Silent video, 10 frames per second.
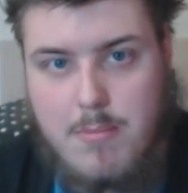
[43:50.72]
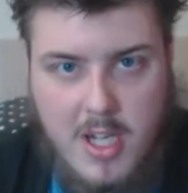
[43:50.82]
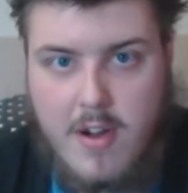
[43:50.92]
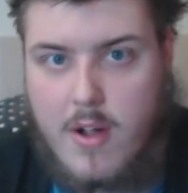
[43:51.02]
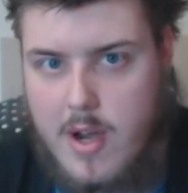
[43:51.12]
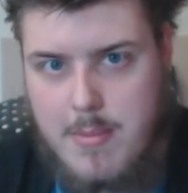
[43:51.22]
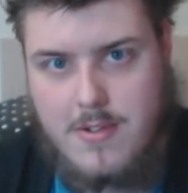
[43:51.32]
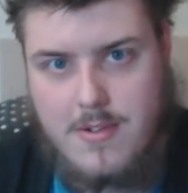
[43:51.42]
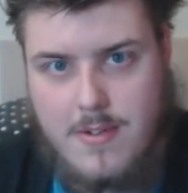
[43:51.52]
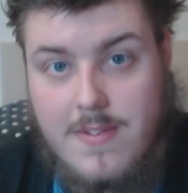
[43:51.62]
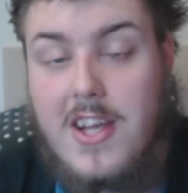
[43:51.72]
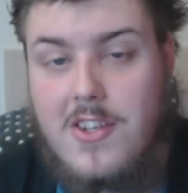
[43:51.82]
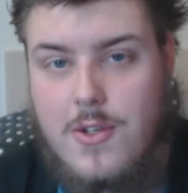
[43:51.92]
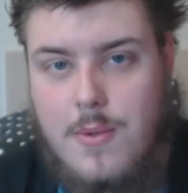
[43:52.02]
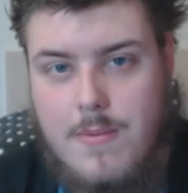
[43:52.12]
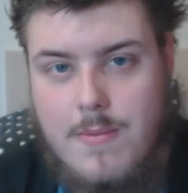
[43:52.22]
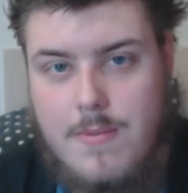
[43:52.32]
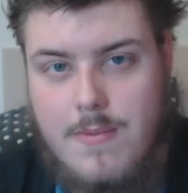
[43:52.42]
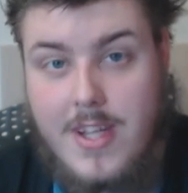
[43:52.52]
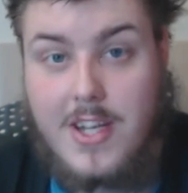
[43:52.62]
Paedophile rapist. That is you.
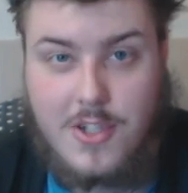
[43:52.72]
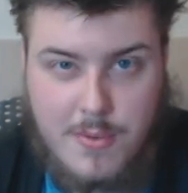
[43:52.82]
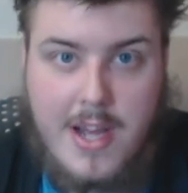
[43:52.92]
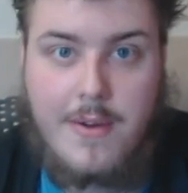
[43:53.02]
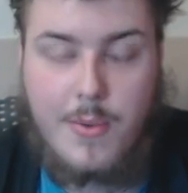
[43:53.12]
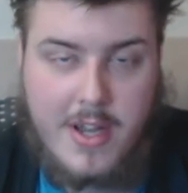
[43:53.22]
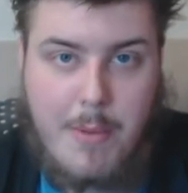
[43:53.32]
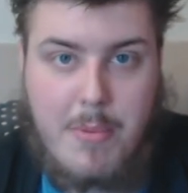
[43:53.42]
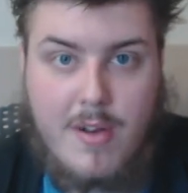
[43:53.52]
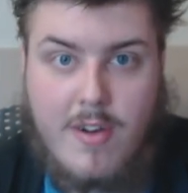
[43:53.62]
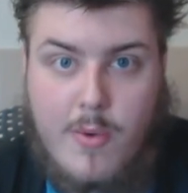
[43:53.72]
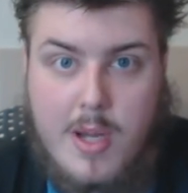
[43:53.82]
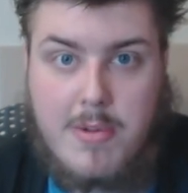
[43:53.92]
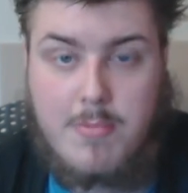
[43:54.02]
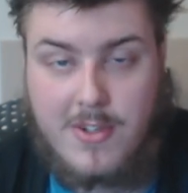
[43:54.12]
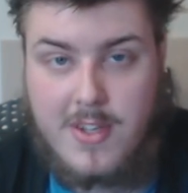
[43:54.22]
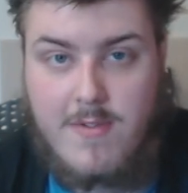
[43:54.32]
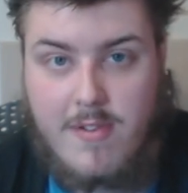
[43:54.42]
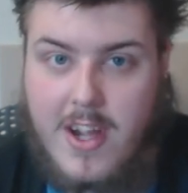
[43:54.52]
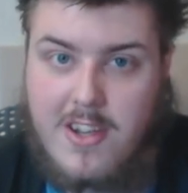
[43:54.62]
That is you now. You are now paedophile rapist because I've
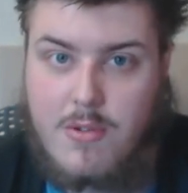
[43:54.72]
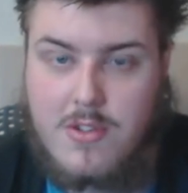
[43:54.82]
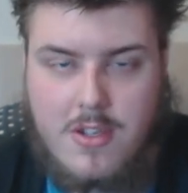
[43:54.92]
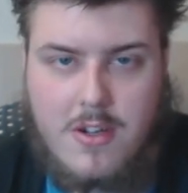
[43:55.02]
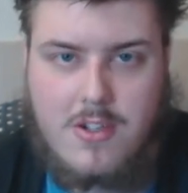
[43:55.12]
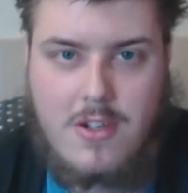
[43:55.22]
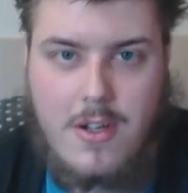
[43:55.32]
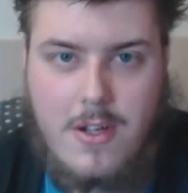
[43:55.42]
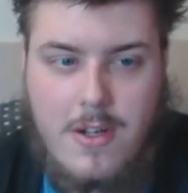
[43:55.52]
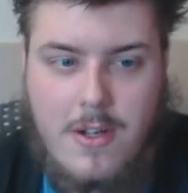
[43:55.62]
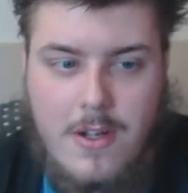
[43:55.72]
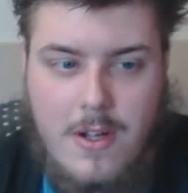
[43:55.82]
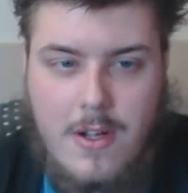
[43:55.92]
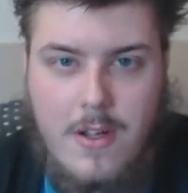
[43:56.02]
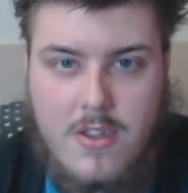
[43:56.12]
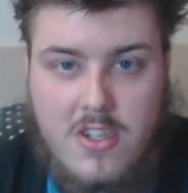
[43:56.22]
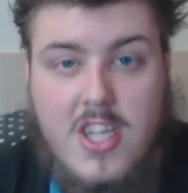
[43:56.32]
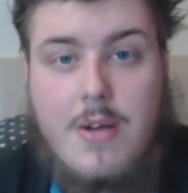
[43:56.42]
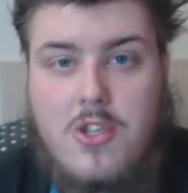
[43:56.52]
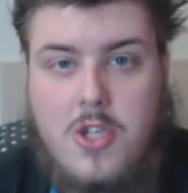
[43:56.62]
defined you as such. You
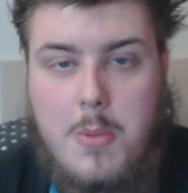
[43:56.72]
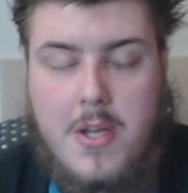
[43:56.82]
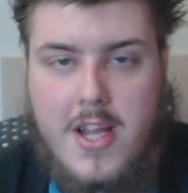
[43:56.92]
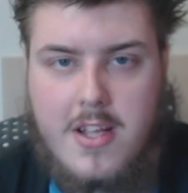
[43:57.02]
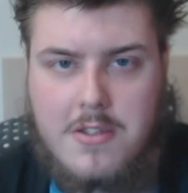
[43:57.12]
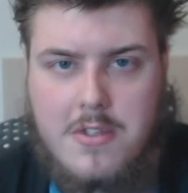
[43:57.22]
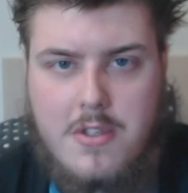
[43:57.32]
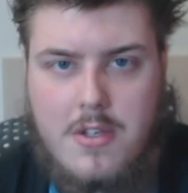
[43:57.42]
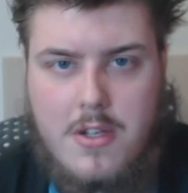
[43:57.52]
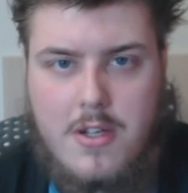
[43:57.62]
see how stupid it is?